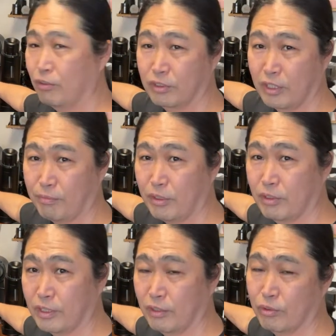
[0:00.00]
definitely
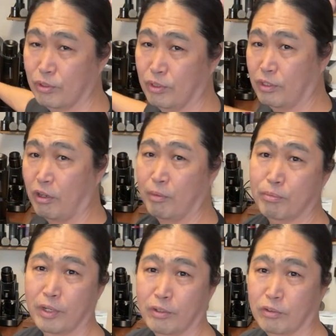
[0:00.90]
look into you know
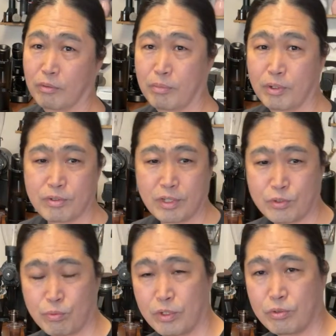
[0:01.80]
upgrading your burrs as
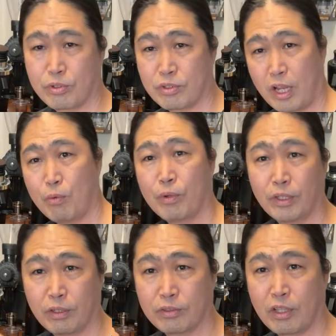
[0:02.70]
well. So start with
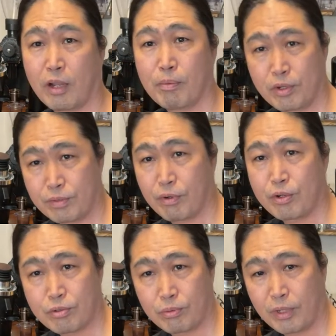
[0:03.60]
the stock burrs
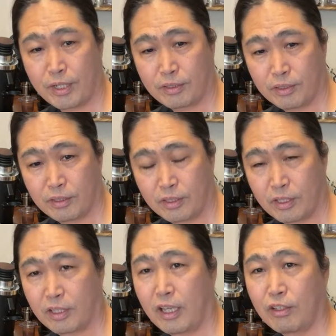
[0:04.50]
first, right?
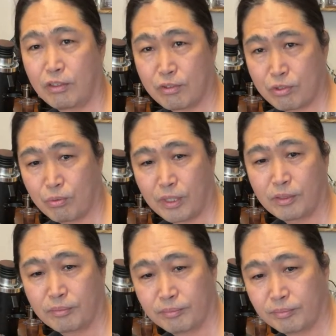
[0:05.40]
Get used to it.
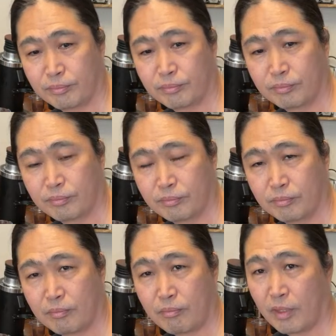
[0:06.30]

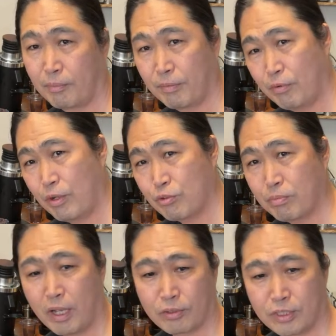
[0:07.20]
I mean, 400
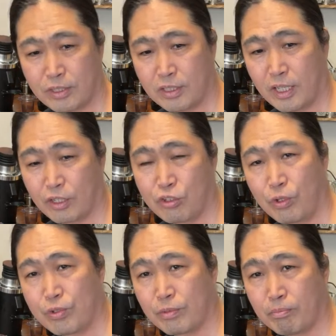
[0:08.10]
bucks, it's not a
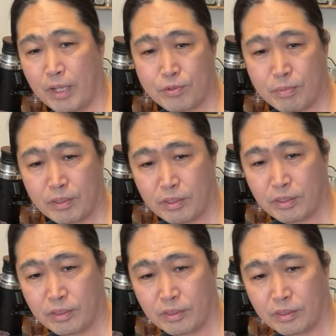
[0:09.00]
huge investment.
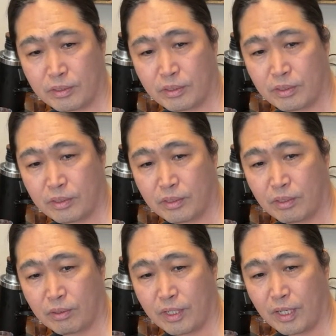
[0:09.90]

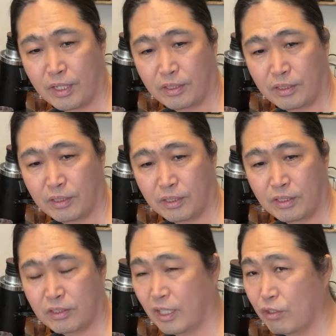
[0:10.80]
Okay,
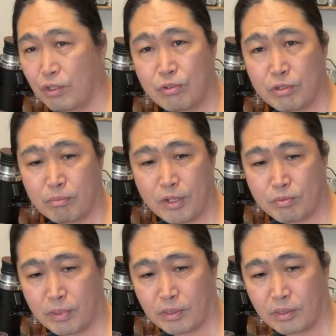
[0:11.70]
it's not a huge
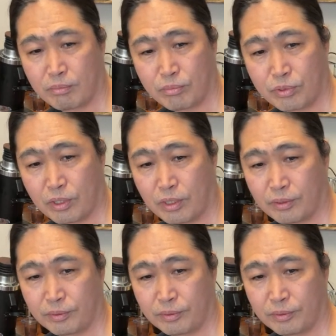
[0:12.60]
investment. So